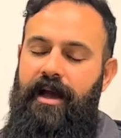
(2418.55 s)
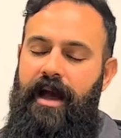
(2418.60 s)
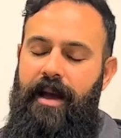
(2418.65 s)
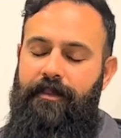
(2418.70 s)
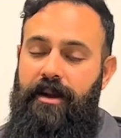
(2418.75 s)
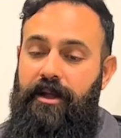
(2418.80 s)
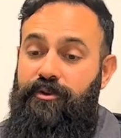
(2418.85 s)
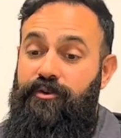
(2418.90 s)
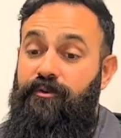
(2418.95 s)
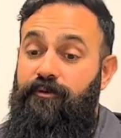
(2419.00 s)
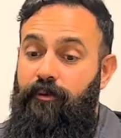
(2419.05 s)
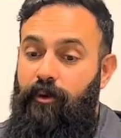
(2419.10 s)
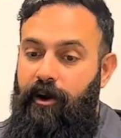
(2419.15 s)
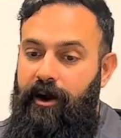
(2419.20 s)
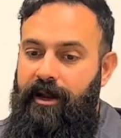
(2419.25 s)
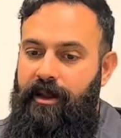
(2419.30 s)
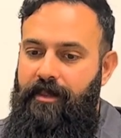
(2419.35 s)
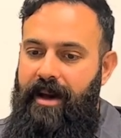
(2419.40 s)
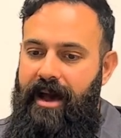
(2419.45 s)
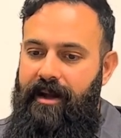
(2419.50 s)
I'm not too
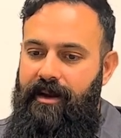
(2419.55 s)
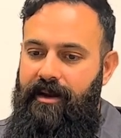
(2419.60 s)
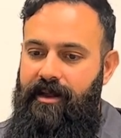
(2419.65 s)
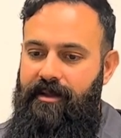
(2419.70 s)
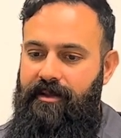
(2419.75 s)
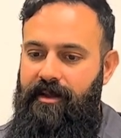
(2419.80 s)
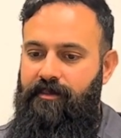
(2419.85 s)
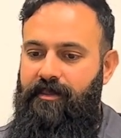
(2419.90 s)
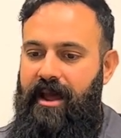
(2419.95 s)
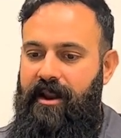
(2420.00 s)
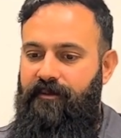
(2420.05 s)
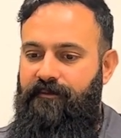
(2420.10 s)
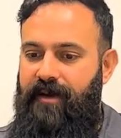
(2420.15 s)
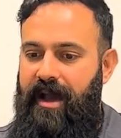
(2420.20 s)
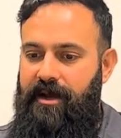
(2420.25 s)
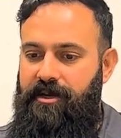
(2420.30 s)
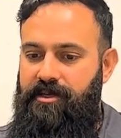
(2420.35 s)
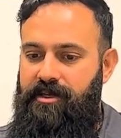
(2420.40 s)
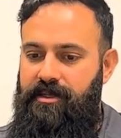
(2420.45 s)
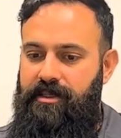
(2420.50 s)
worried about it. I think
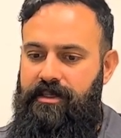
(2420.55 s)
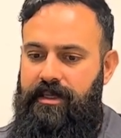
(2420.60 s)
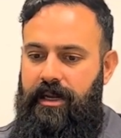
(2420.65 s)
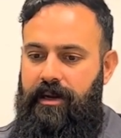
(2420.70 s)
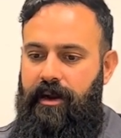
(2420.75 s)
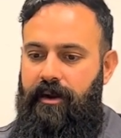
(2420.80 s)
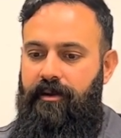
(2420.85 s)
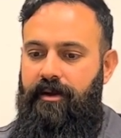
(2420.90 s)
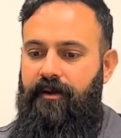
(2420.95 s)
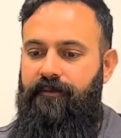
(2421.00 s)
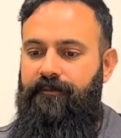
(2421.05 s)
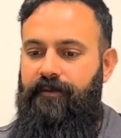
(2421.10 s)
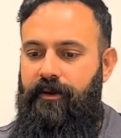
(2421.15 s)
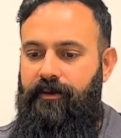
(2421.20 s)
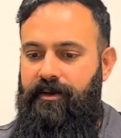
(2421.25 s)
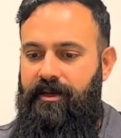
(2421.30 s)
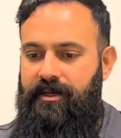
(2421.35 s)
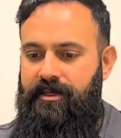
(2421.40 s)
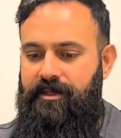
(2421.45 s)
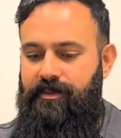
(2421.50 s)
manufacturing is an area of
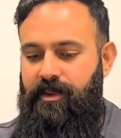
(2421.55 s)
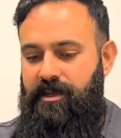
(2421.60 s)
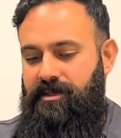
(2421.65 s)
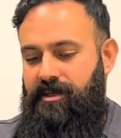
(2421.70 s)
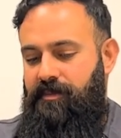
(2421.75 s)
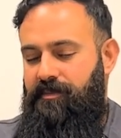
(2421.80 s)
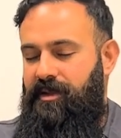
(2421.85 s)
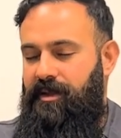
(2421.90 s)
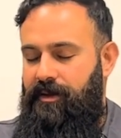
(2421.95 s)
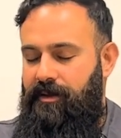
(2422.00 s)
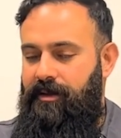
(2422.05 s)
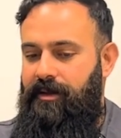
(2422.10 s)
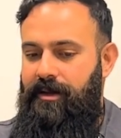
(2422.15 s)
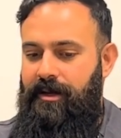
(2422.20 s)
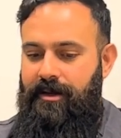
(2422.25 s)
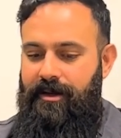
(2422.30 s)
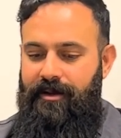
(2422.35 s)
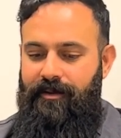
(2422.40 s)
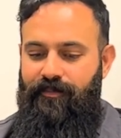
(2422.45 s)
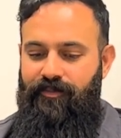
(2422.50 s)
focus, but something
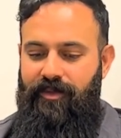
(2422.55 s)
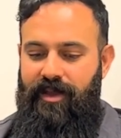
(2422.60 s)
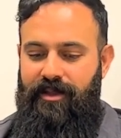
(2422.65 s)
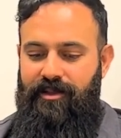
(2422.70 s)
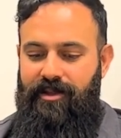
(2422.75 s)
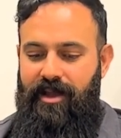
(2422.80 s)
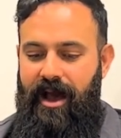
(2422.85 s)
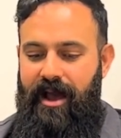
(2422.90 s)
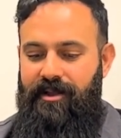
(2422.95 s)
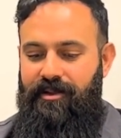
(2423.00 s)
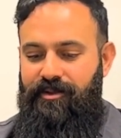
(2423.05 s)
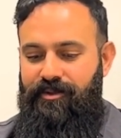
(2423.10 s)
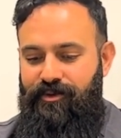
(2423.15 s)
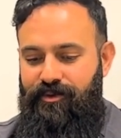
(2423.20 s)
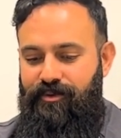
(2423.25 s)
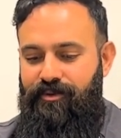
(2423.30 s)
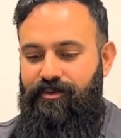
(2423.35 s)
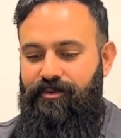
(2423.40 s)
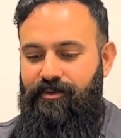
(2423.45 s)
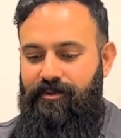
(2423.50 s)
that I
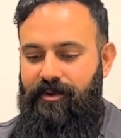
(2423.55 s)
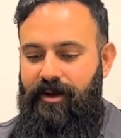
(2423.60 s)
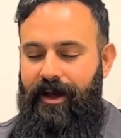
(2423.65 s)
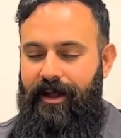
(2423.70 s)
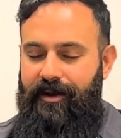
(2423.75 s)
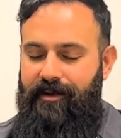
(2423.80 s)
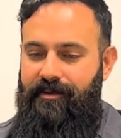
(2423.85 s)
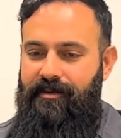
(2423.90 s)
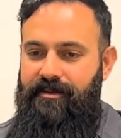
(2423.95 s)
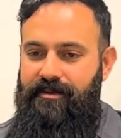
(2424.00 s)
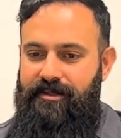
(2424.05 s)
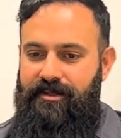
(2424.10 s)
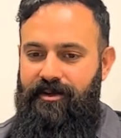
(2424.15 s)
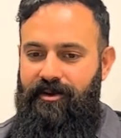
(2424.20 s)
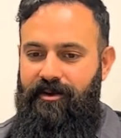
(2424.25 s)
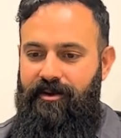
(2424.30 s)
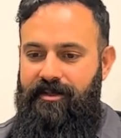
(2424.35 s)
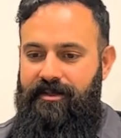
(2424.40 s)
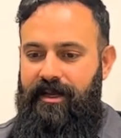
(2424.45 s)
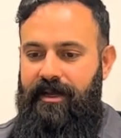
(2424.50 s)
do kind of
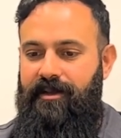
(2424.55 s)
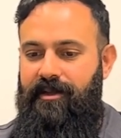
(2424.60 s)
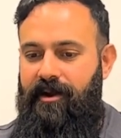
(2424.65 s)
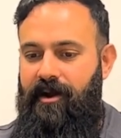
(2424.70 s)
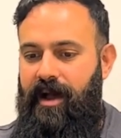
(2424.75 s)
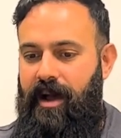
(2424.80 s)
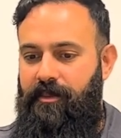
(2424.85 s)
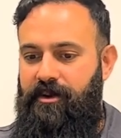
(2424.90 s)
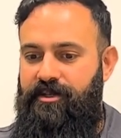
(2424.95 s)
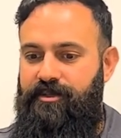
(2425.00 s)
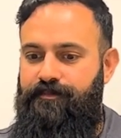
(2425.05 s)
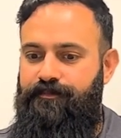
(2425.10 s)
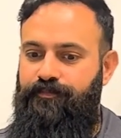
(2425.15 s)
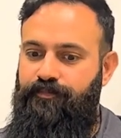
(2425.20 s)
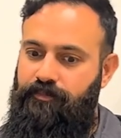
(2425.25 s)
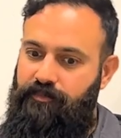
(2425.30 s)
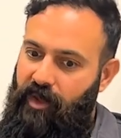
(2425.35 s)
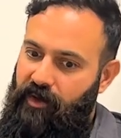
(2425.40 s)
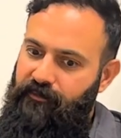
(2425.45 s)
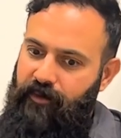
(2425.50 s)
consider is like you know how much
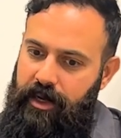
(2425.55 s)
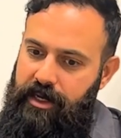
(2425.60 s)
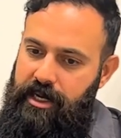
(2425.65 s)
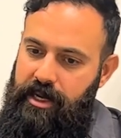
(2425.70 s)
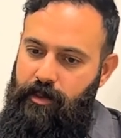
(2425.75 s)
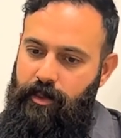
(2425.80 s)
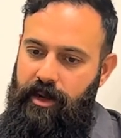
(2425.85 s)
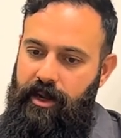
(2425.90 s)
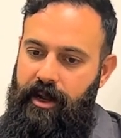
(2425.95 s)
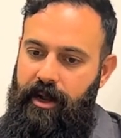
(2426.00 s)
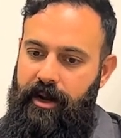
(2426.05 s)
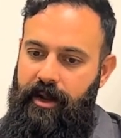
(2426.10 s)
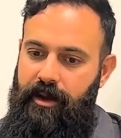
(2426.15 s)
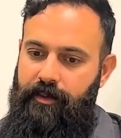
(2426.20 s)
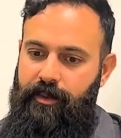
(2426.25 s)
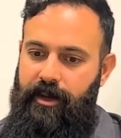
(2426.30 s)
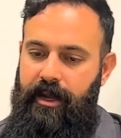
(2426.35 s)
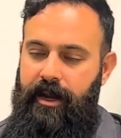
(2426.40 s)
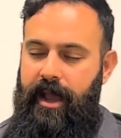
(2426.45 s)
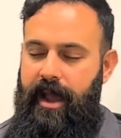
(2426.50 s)
funding we're gonna
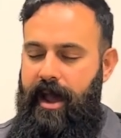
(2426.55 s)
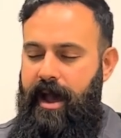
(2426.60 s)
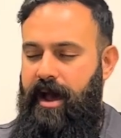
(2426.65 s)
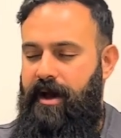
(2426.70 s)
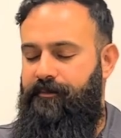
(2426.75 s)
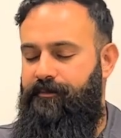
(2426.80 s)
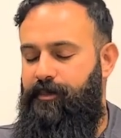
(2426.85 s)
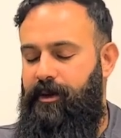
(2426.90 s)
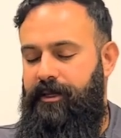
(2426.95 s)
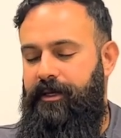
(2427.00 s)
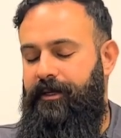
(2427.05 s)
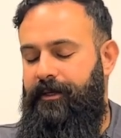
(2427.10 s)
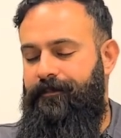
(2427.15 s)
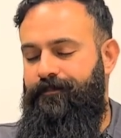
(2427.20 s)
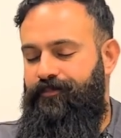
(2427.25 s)
we're gonna have, but